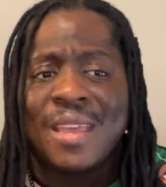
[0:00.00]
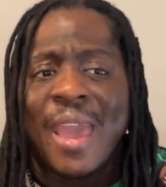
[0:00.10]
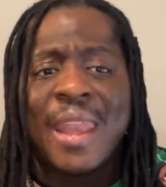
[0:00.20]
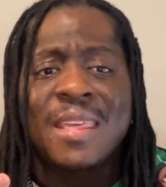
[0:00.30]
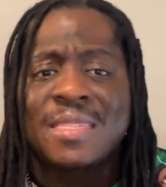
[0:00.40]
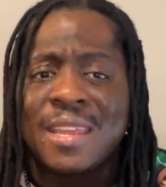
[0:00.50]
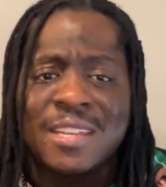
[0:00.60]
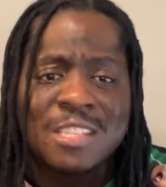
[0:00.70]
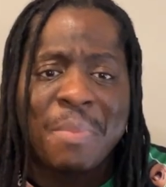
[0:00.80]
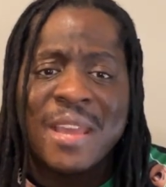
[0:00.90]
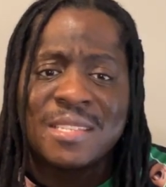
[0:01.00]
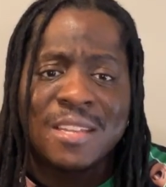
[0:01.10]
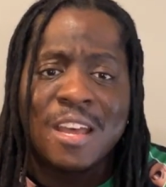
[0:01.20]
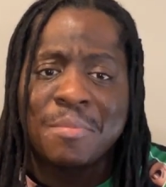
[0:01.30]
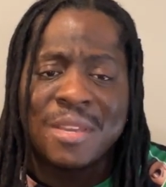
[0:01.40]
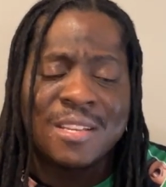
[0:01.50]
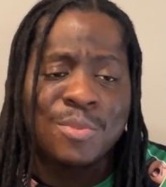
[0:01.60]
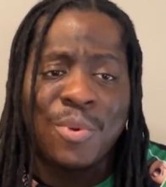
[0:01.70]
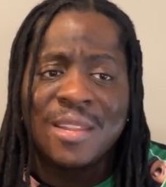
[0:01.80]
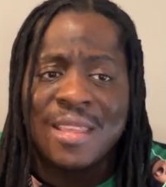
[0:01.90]
anything to spice it up, because
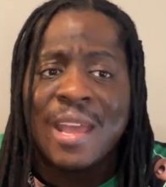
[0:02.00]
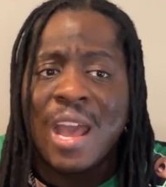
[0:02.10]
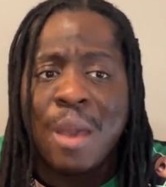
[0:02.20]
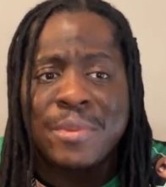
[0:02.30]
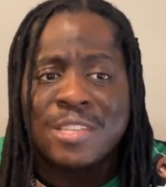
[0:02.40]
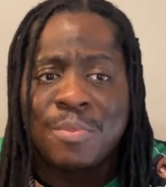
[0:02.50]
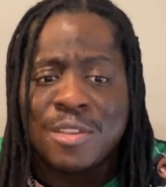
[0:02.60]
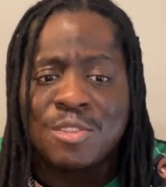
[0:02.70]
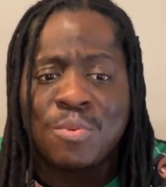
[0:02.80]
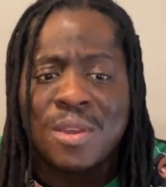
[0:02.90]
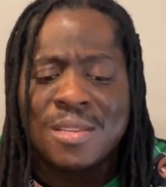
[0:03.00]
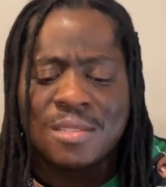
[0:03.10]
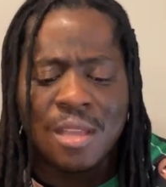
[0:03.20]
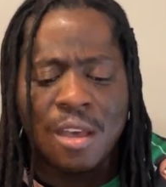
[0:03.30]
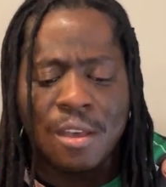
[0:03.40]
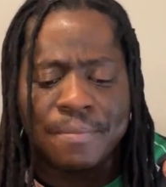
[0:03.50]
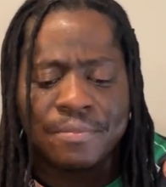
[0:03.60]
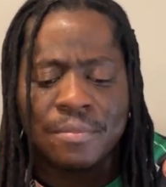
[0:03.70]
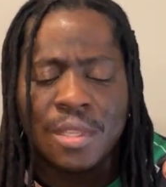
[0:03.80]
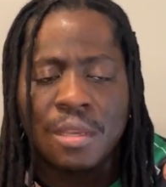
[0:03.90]
what that comedy special was,
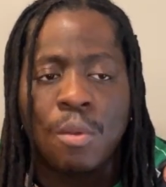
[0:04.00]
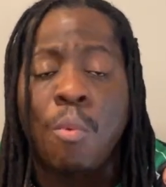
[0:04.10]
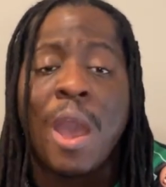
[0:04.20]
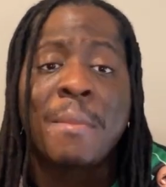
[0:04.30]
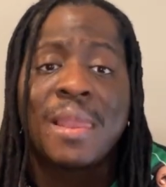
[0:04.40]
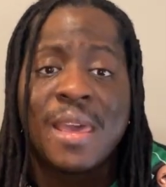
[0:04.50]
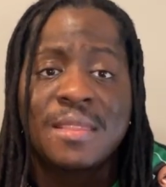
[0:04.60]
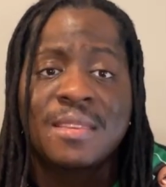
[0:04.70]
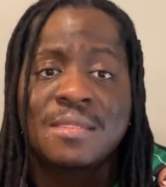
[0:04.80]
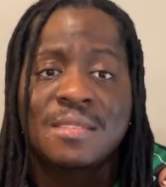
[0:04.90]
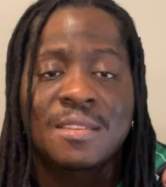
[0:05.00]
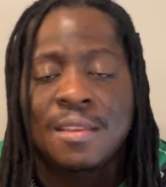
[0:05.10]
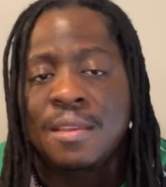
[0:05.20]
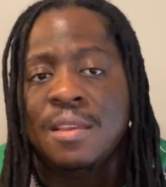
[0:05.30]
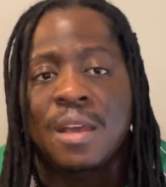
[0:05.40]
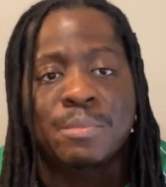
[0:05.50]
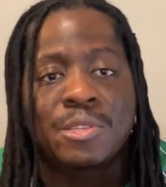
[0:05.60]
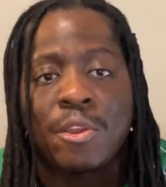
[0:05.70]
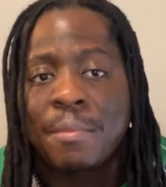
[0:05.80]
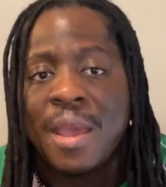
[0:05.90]
Why Am I Like This? I'm
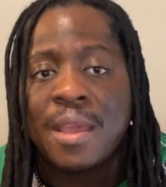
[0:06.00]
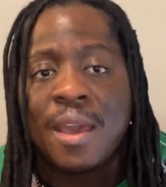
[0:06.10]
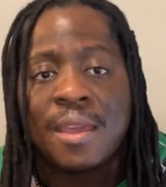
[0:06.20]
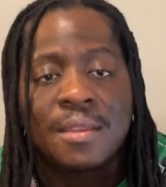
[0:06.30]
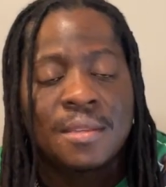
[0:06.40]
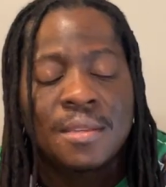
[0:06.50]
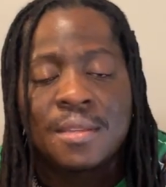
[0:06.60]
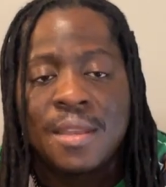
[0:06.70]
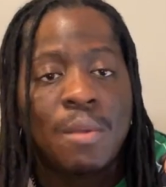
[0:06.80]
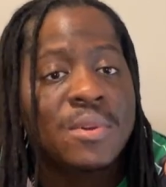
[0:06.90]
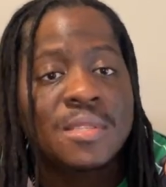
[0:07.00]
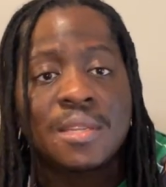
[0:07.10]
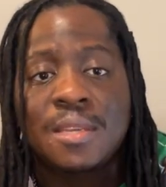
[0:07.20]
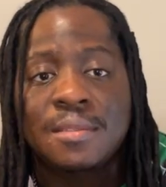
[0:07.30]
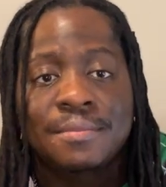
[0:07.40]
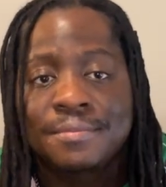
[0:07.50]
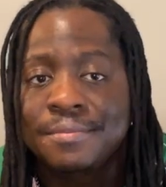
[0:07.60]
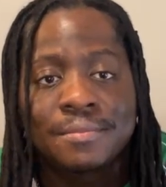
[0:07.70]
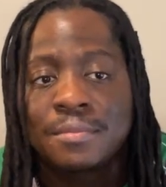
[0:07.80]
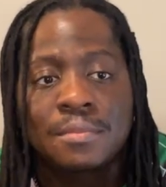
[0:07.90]
sorry, my guy. That wasn't it.
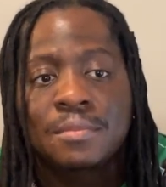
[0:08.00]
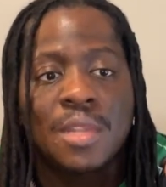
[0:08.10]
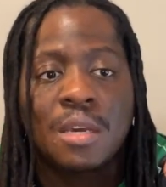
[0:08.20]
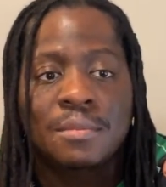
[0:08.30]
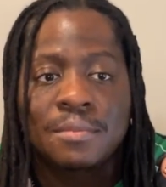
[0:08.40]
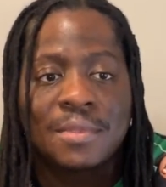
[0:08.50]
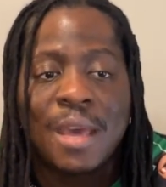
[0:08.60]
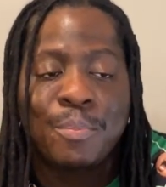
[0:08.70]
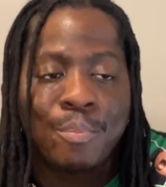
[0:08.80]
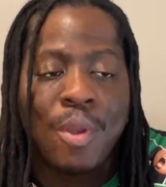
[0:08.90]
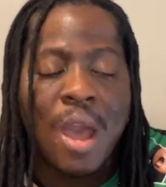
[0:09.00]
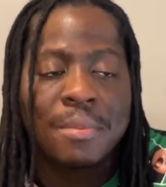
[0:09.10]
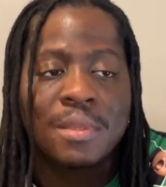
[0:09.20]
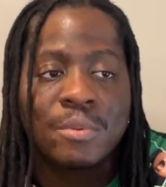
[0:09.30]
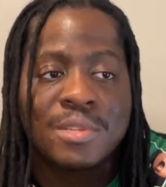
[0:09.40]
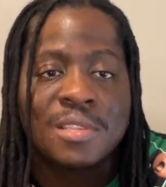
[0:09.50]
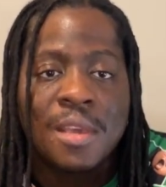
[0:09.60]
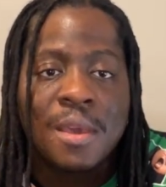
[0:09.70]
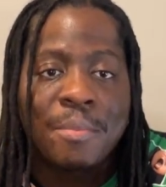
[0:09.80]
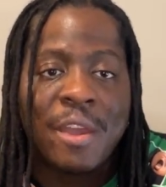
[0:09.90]
No, that probably was
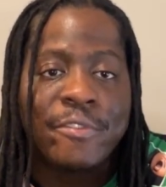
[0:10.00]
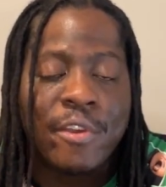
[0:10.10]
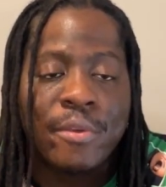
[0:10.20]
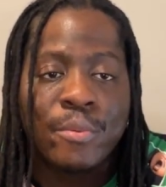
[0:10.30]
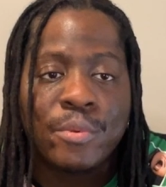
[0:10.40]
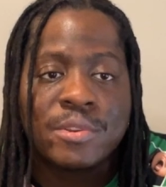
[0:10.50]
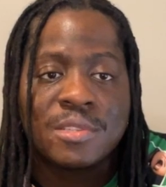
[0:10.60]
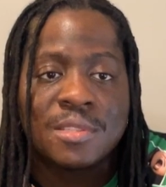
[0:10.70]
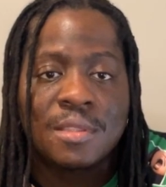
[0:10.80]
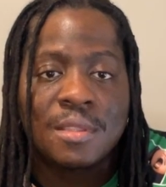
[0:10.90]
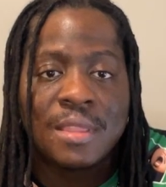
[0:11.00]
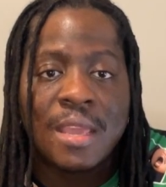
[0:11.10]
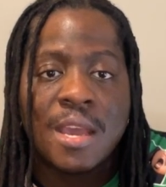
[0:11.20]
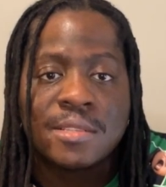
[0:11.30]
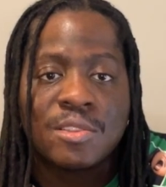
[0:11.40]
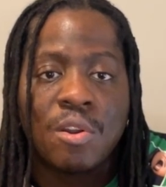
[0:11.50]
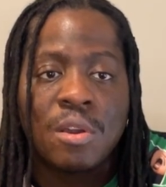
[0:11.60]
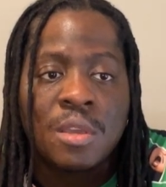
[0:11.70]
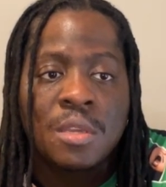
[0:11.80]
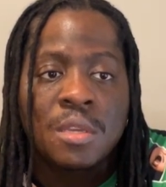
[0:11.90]
by far the worst thing I saw